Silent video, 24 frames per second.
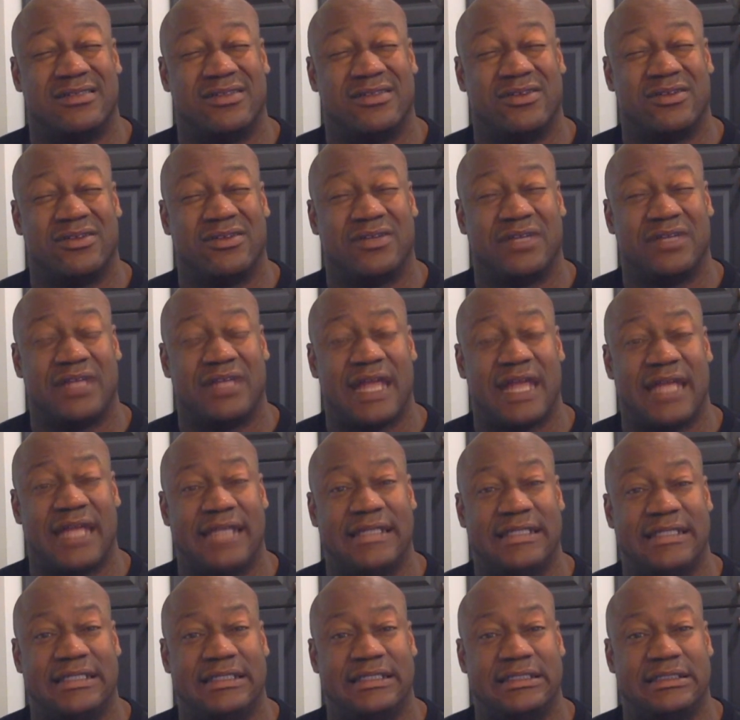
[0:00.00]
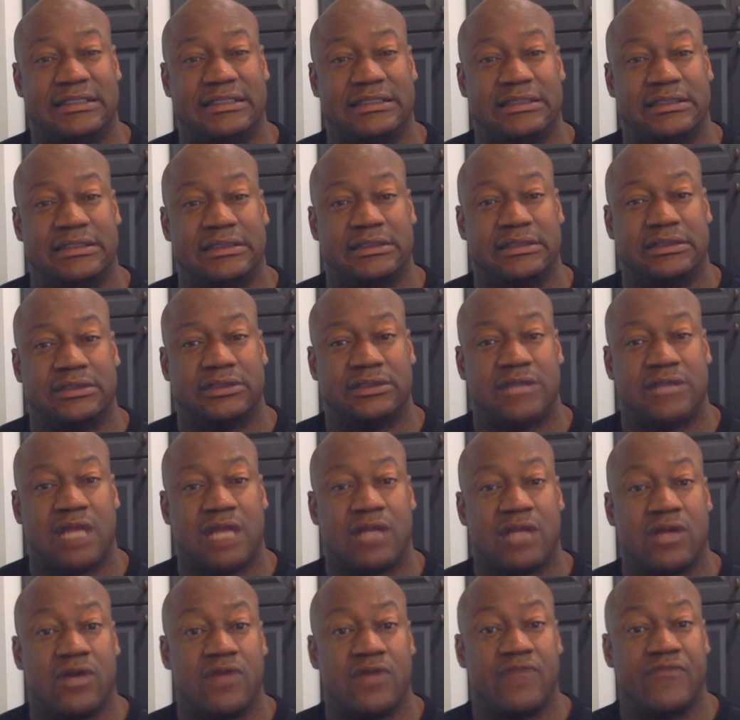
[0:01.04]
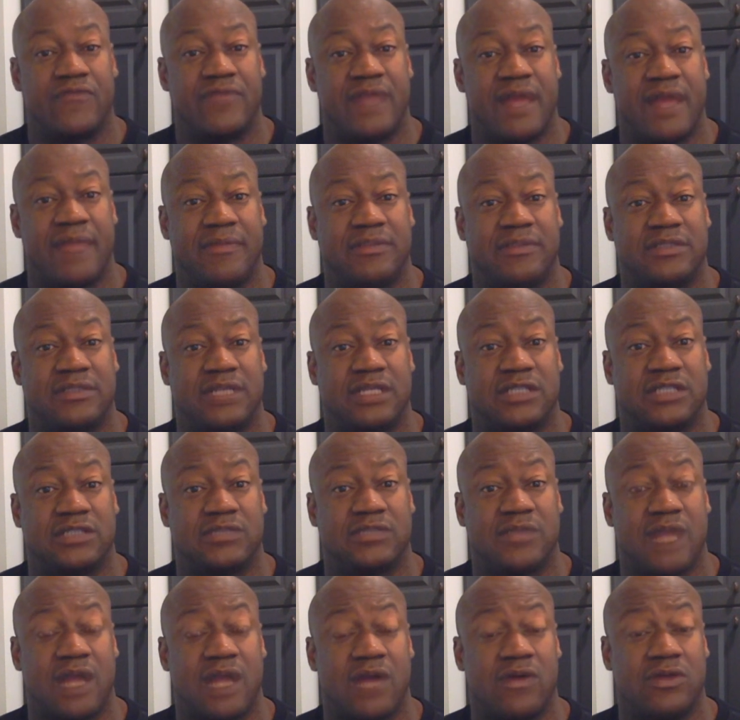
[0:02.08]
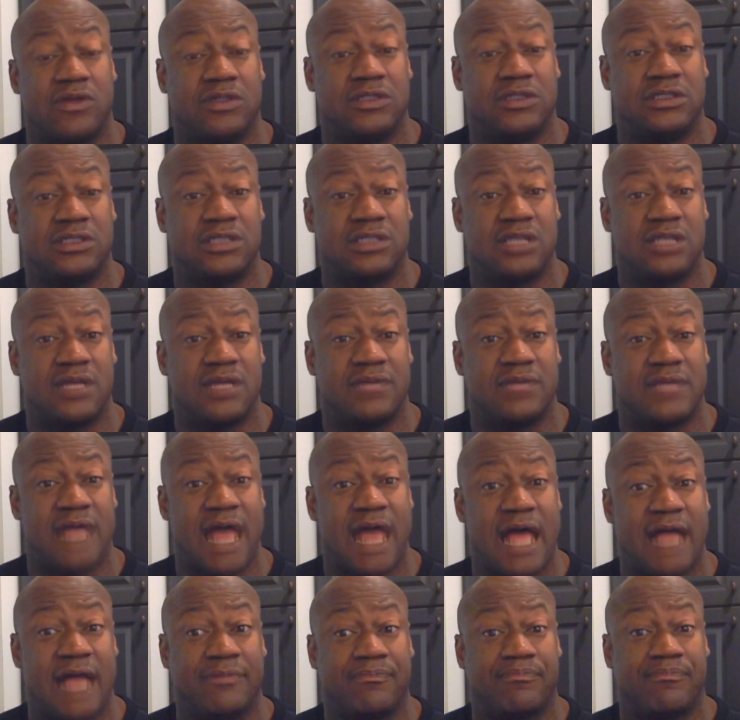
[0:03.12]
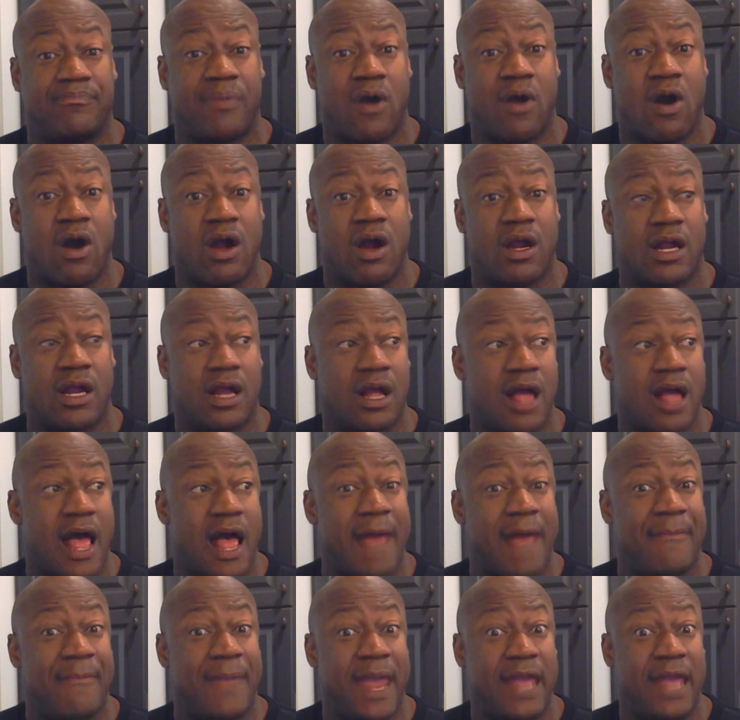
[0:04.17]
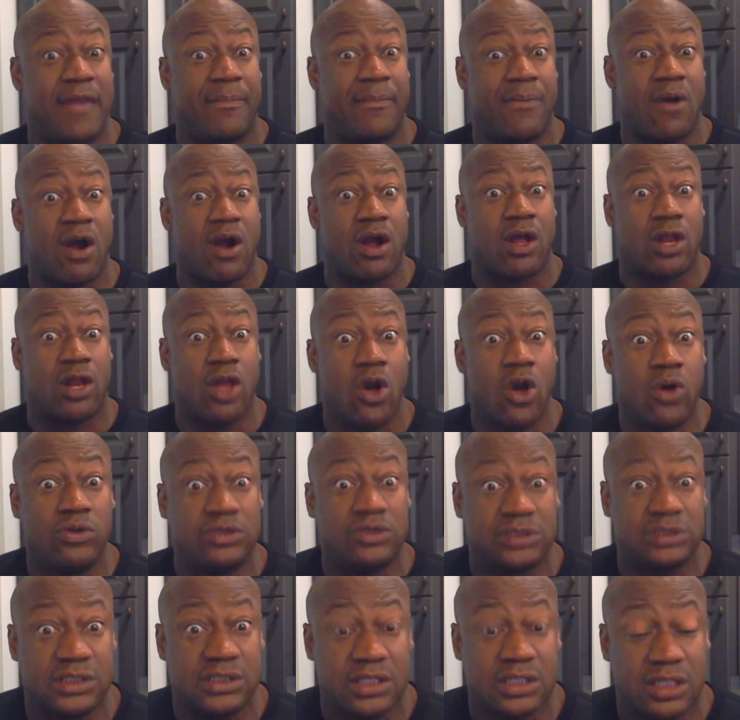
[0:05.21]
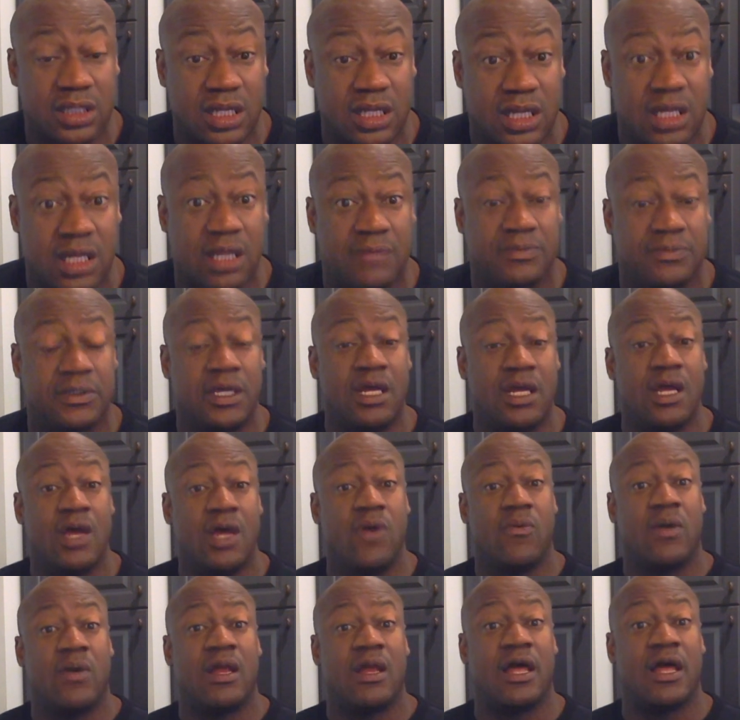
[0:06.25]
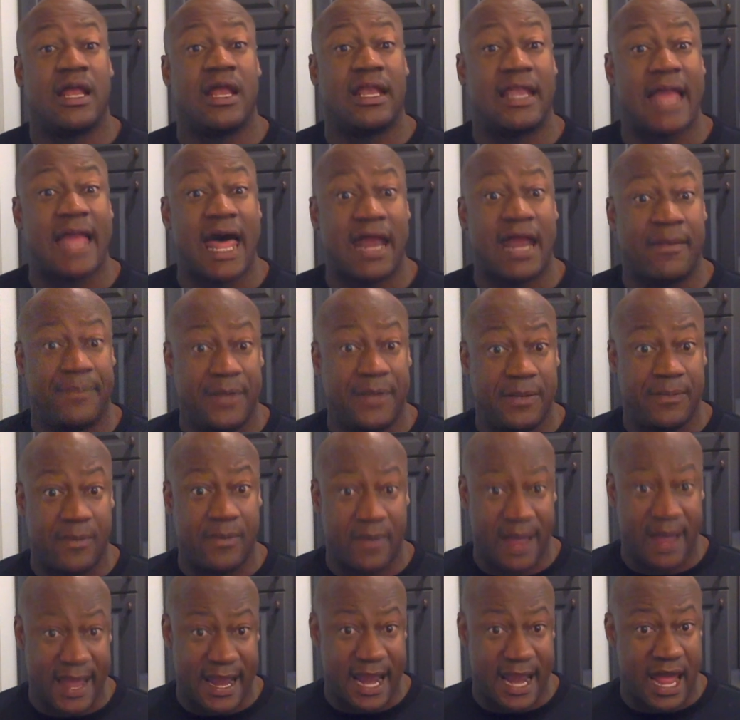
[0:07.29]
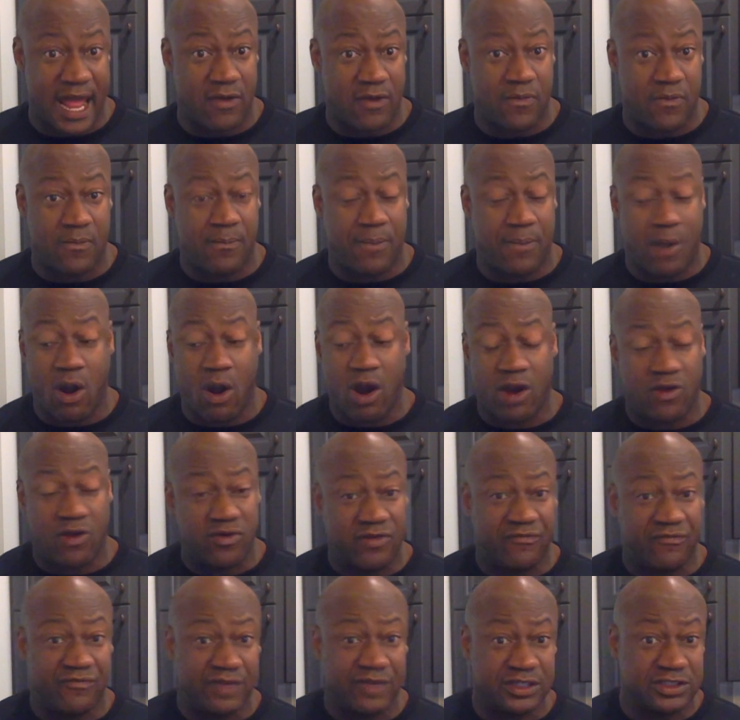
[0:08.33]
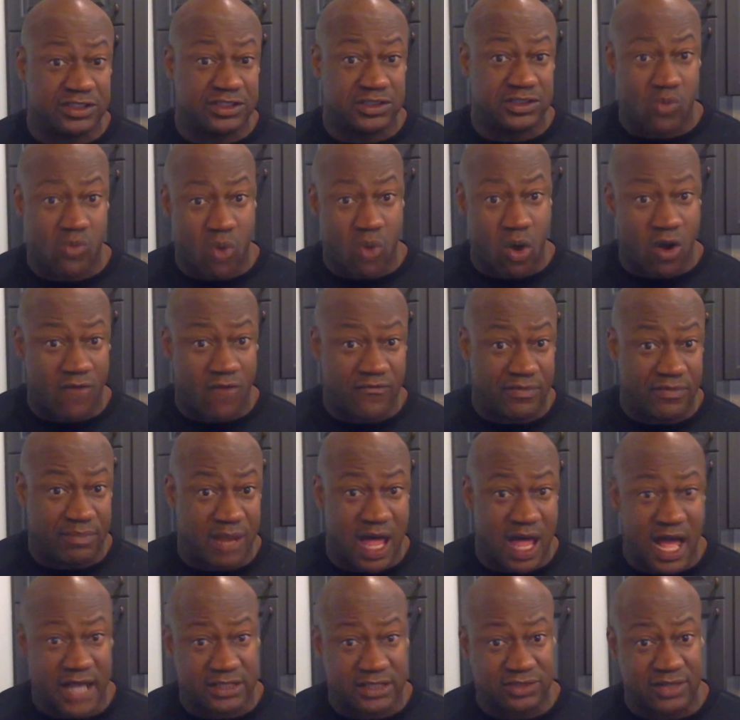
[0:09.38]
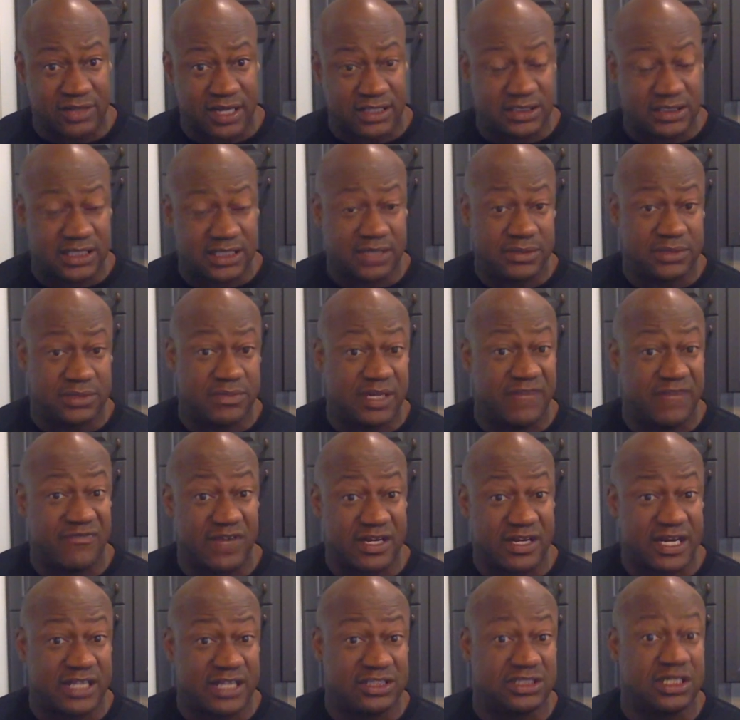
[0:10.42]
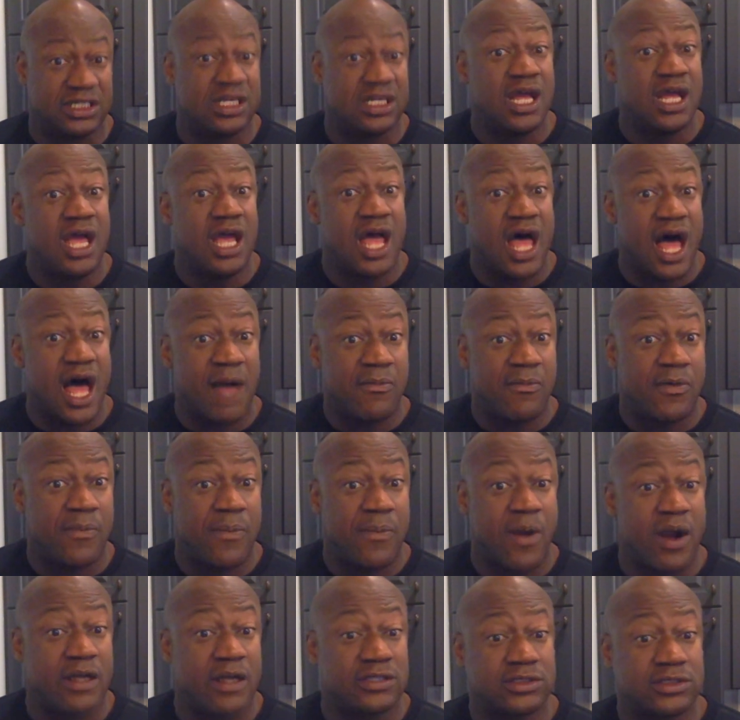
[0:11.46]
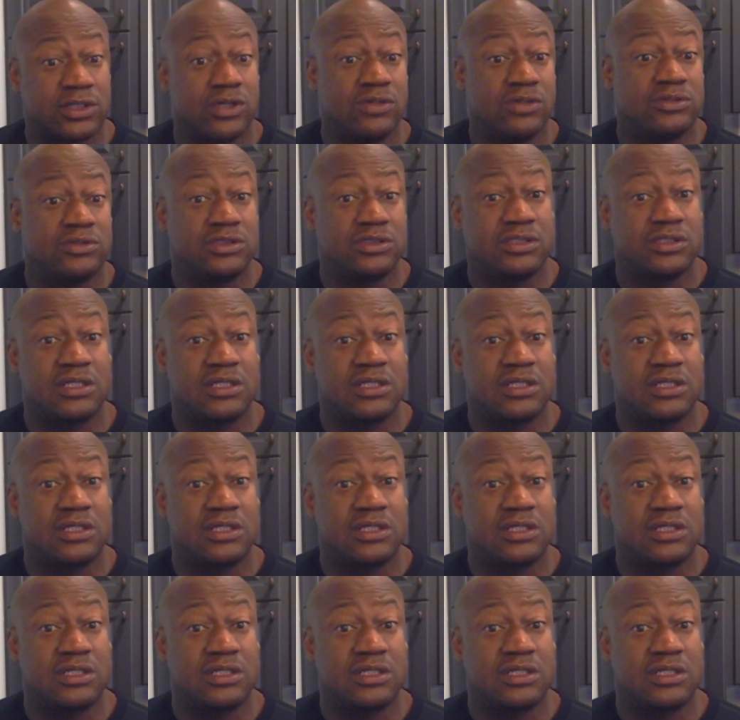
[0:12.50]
early 90s. So I learned from that mistake, because when I go to these clubs, I pay to park close to the club where a lot of people at. I don't park on the fringes and walk for blocks trying to save somebody. Fuck that shit. I'm going to park as close to